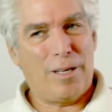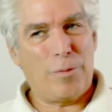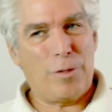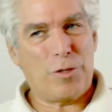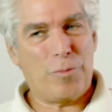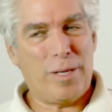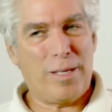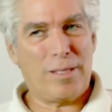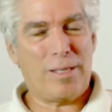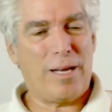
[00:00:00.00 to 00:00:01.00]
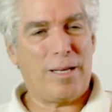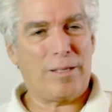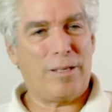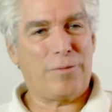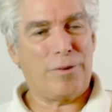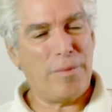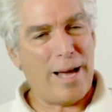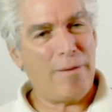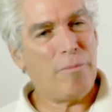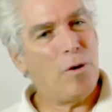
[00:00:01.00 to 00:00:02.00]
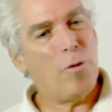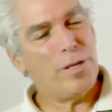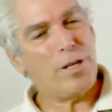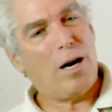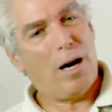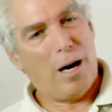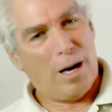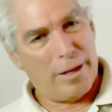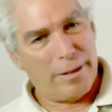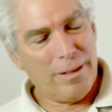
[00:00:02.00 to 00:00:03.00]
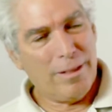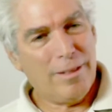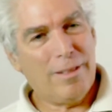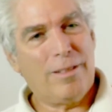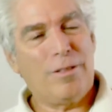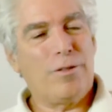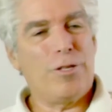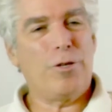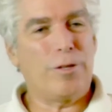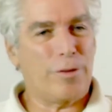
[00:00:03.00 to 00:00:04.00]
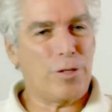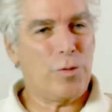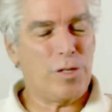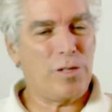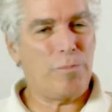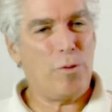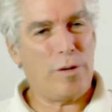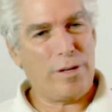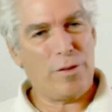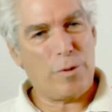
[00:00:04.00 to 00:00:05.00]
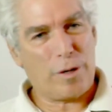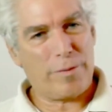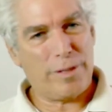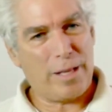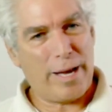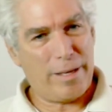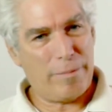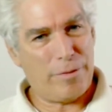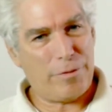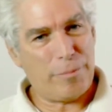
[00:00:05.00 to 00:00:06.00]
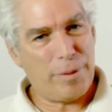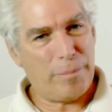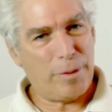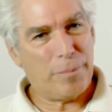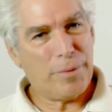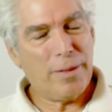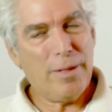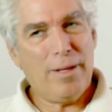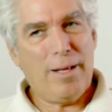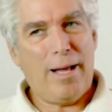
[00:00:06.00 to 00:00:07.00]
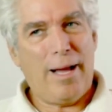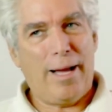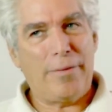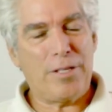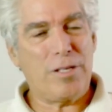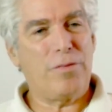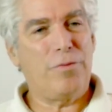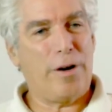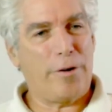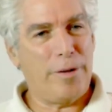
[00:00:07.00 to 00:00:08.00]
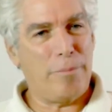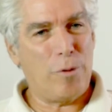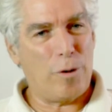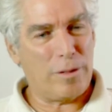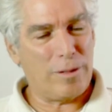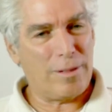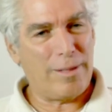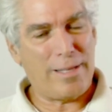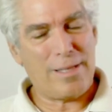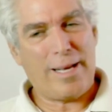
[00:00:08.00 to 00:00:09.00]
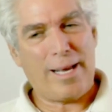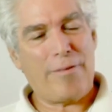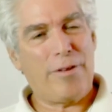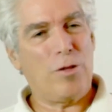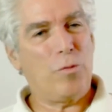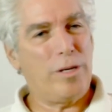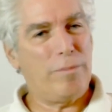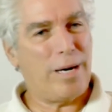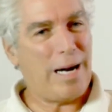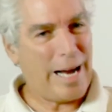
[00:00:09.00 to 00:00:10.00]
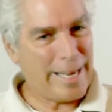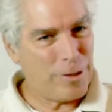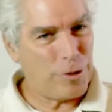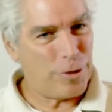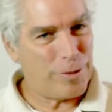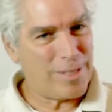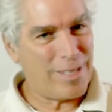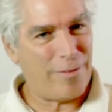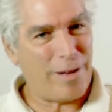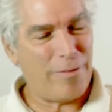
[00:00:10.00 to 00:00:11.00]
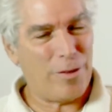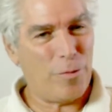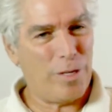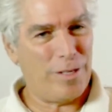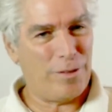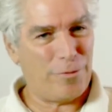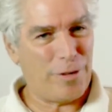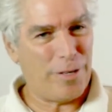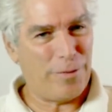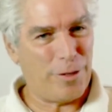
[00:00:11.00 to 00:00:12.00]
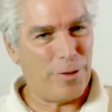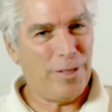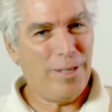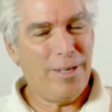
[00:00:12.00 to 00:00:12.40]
which means that from that moment on, the universe was supporting the work of enlightenment for people. And this is very important. That's like having the wind behind you instead of having the wind in front of you.